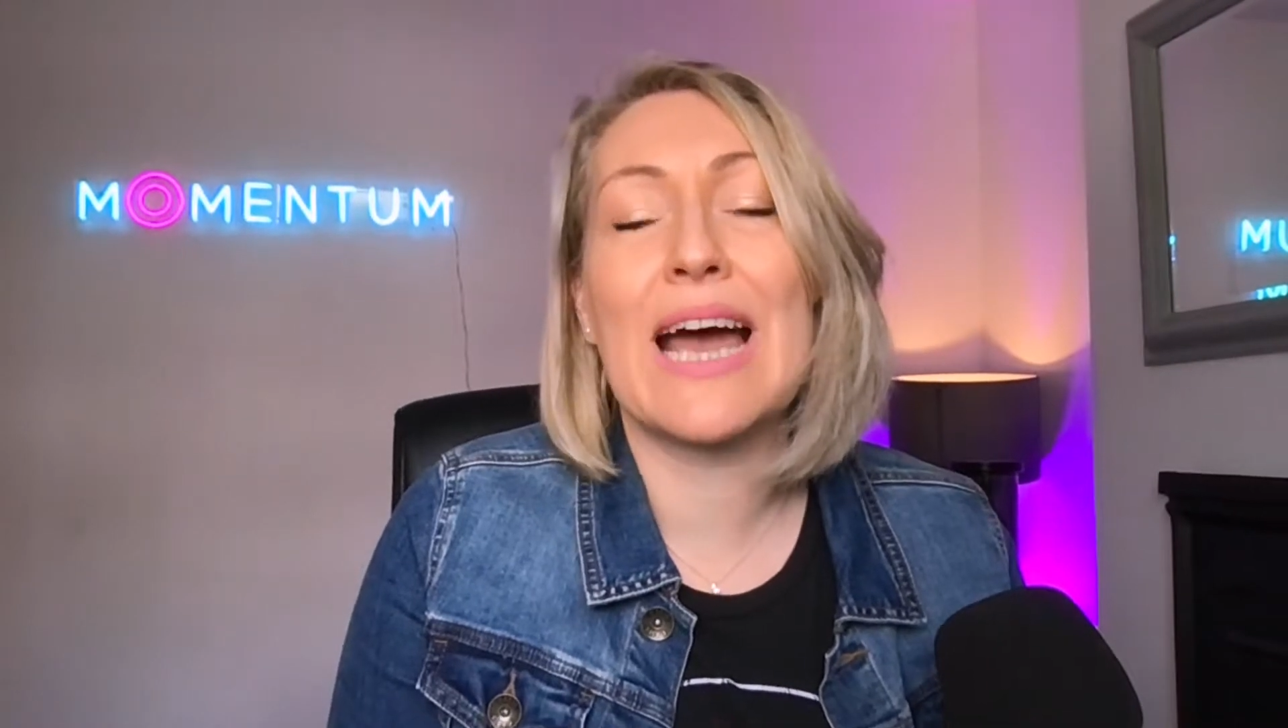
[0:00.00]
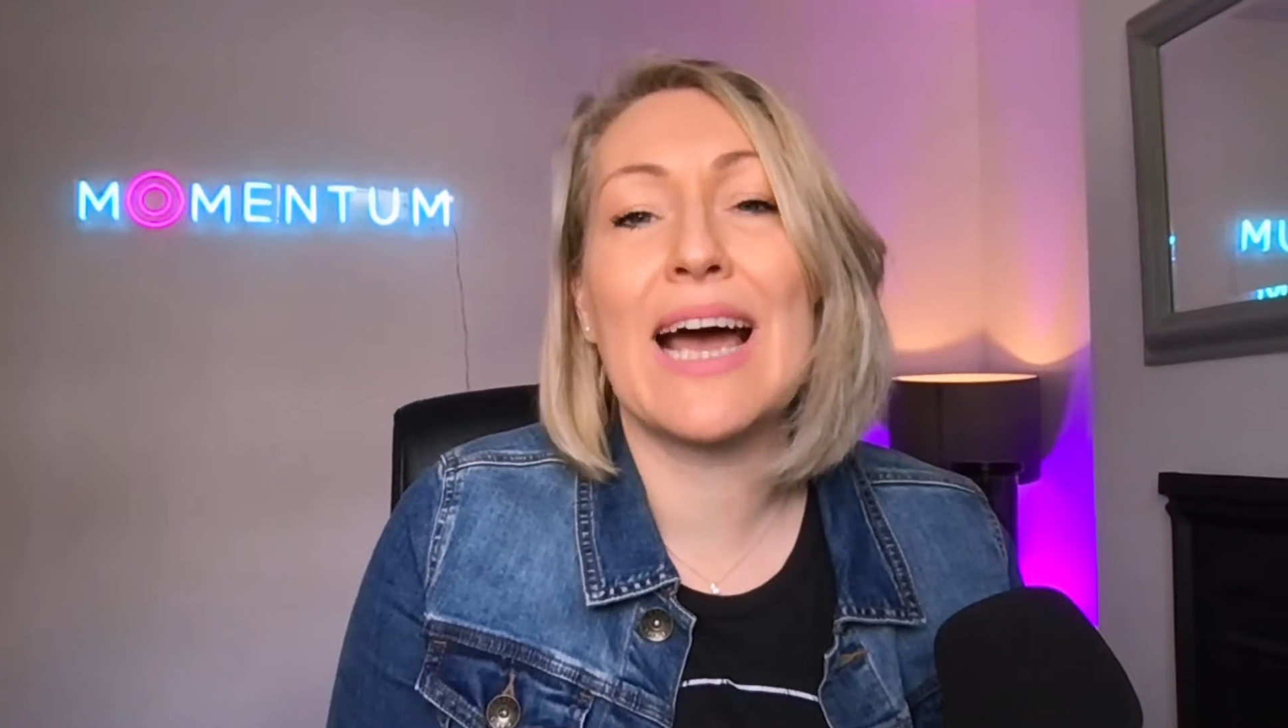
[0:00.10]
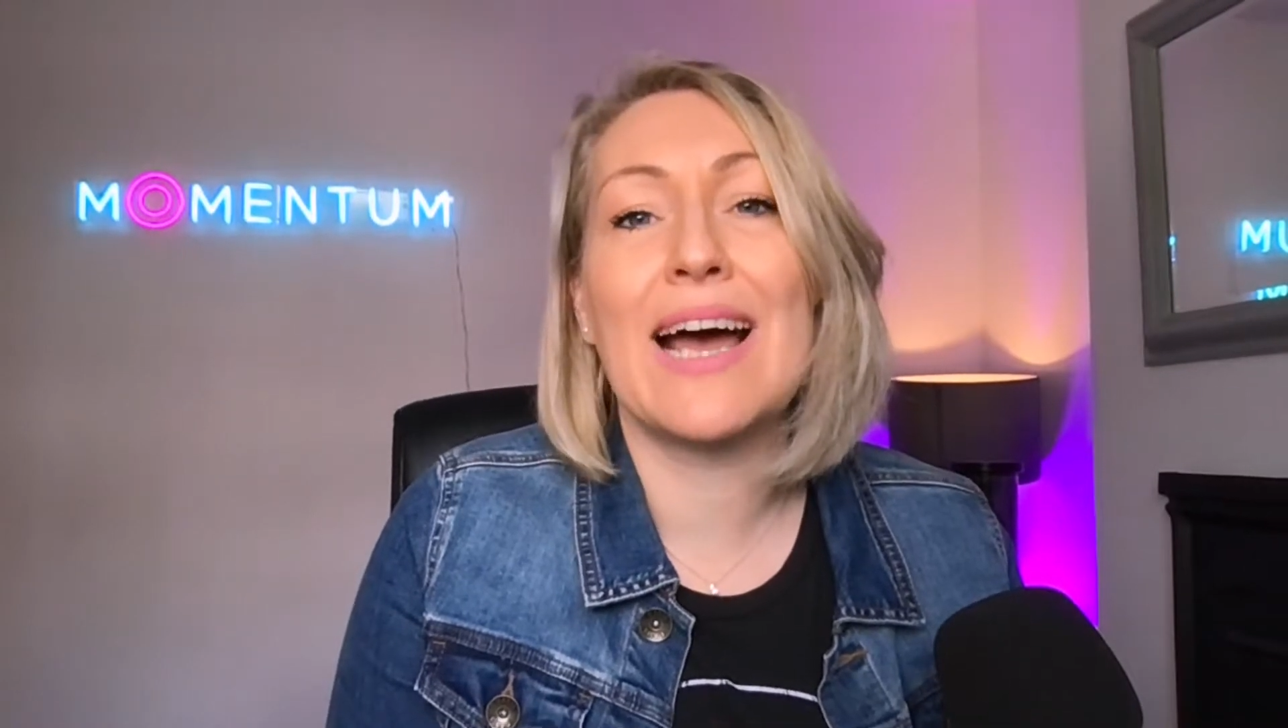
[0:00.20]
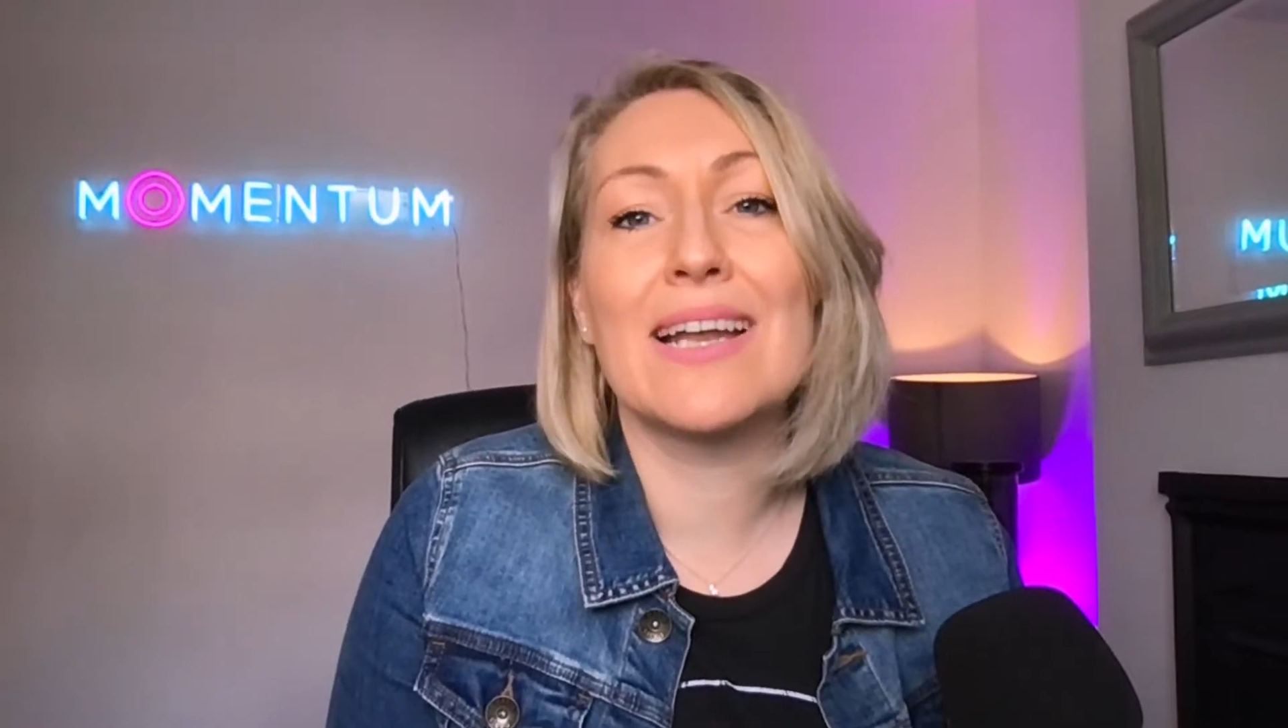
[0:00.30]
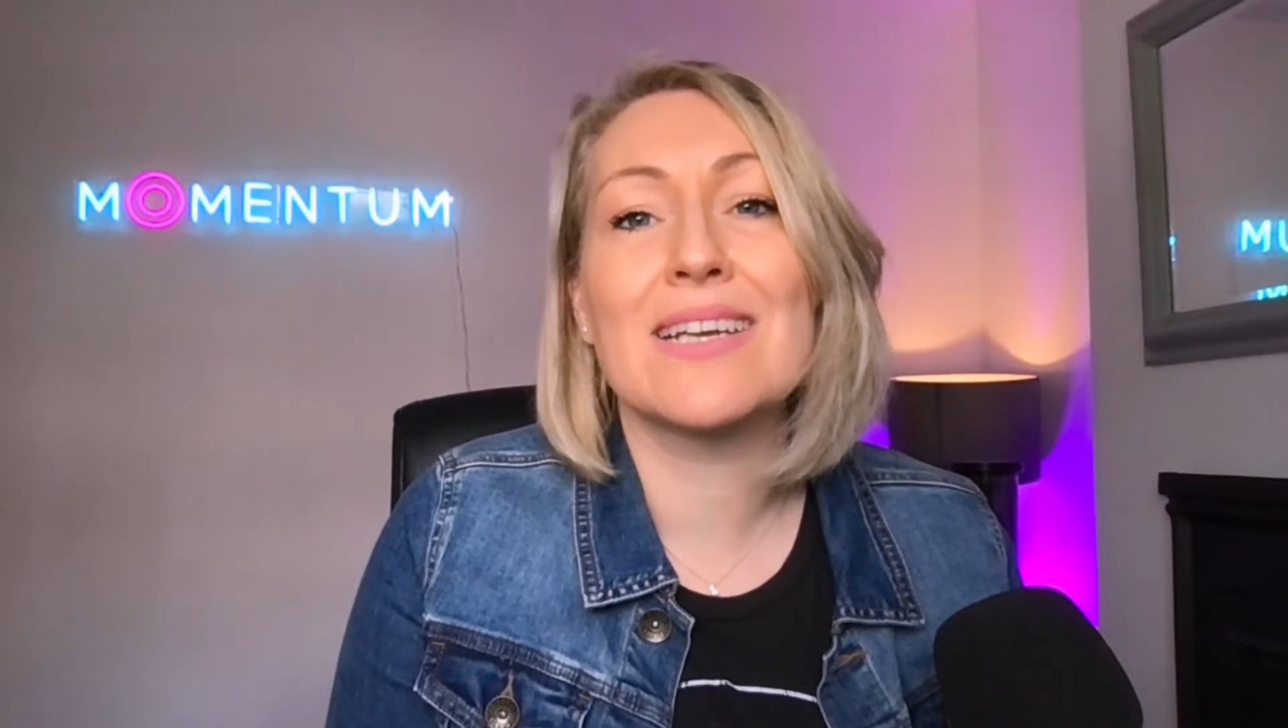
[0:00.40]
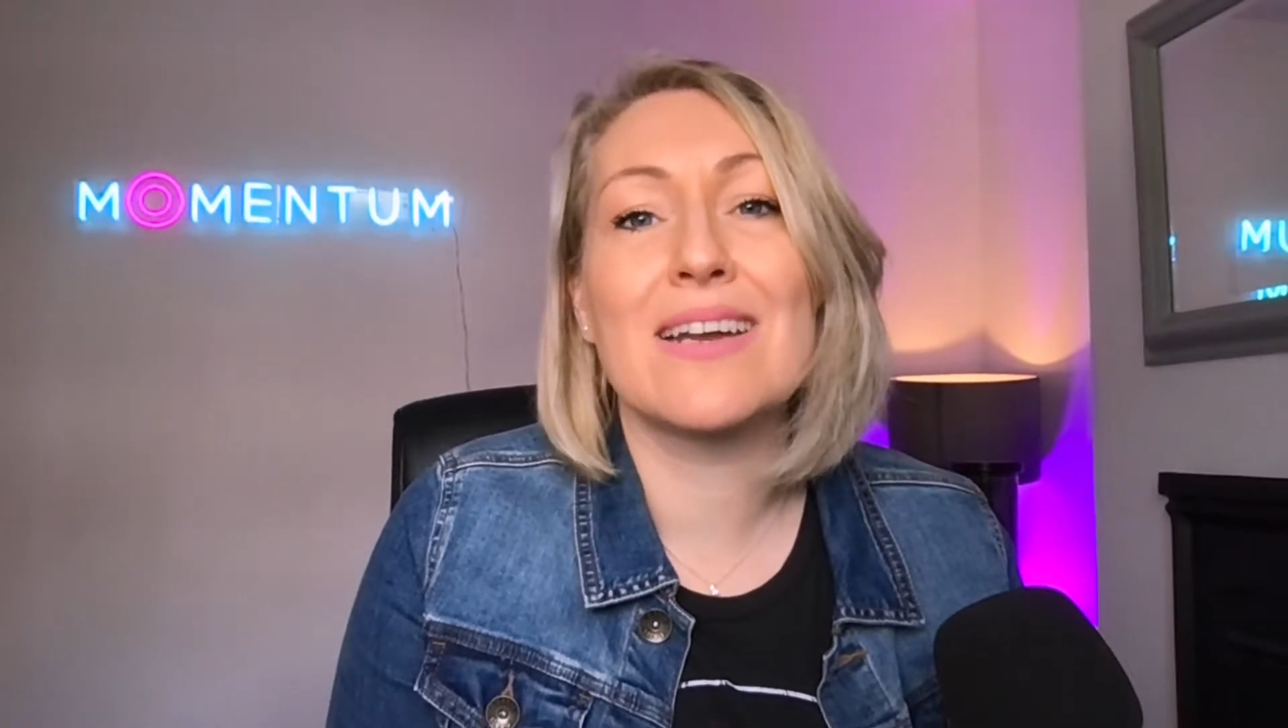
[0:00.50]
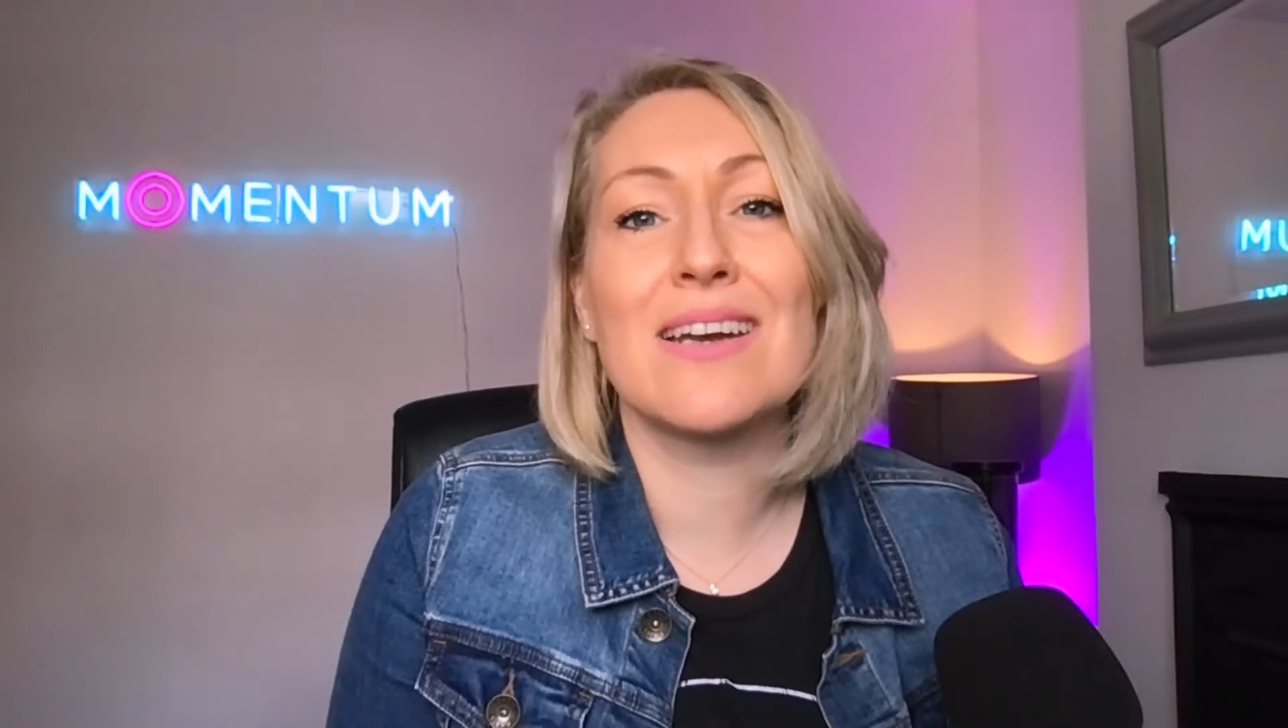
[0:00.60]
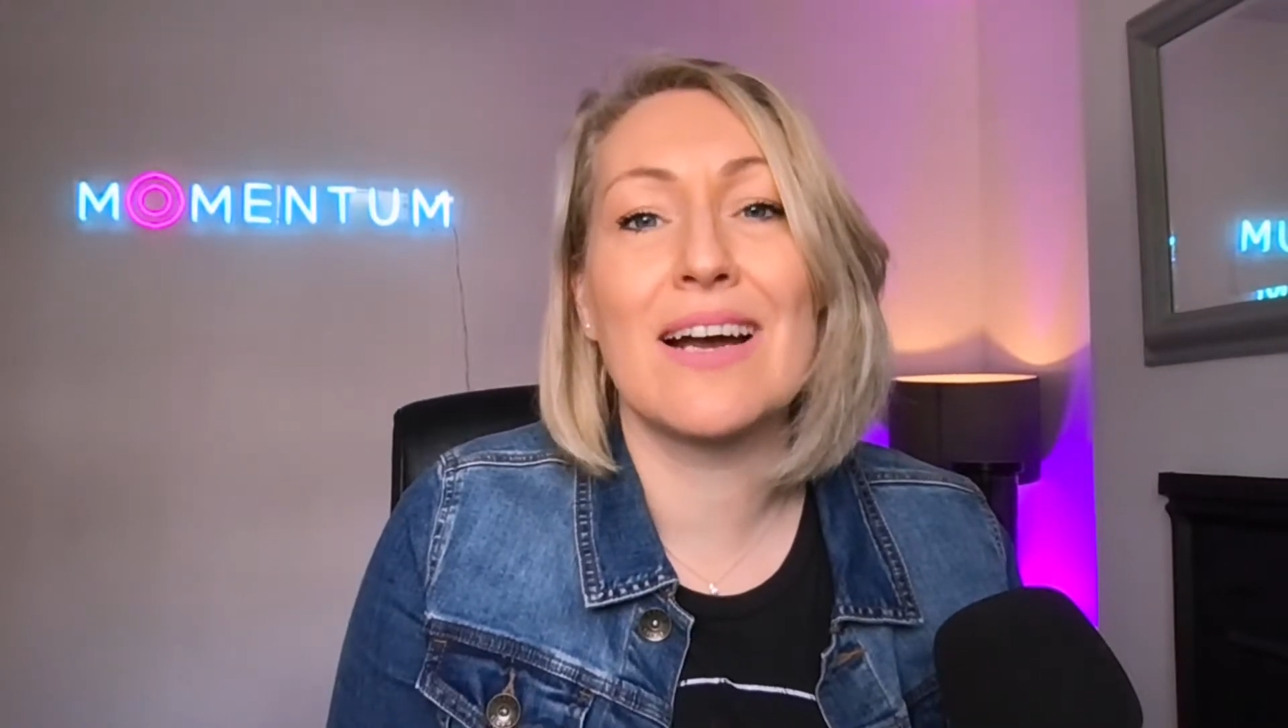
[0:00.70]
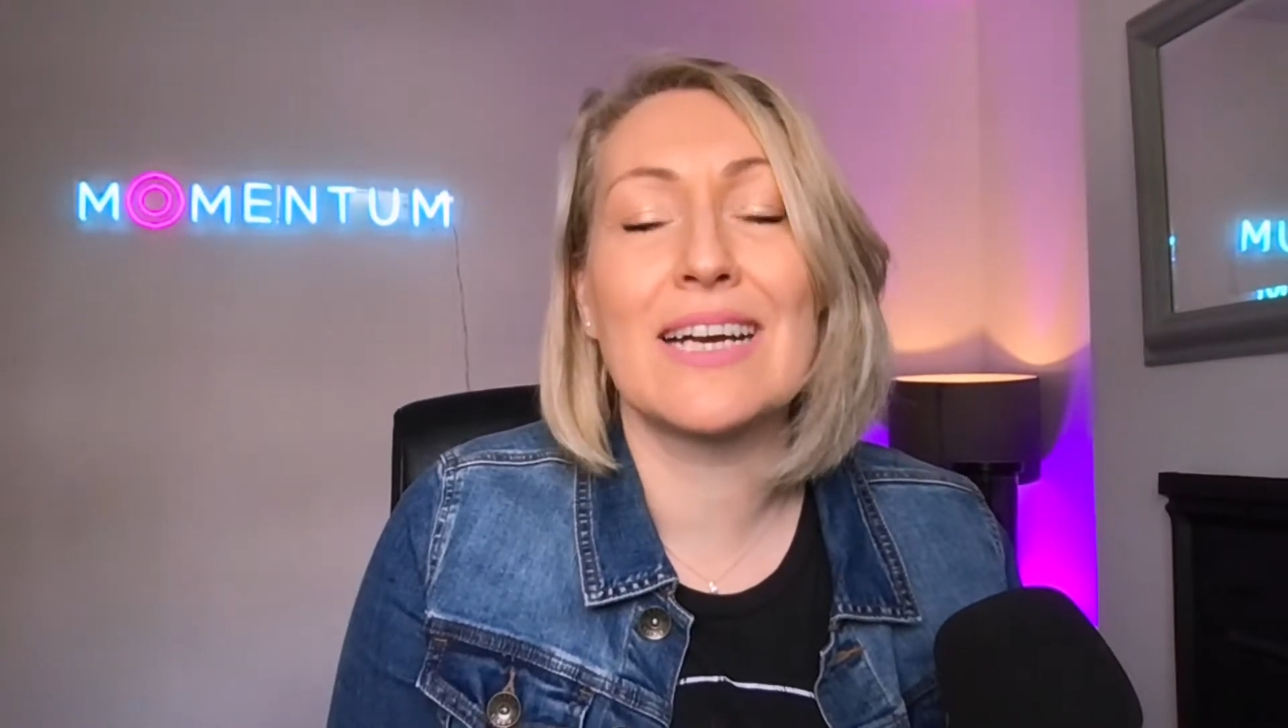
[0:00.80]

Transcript: at 9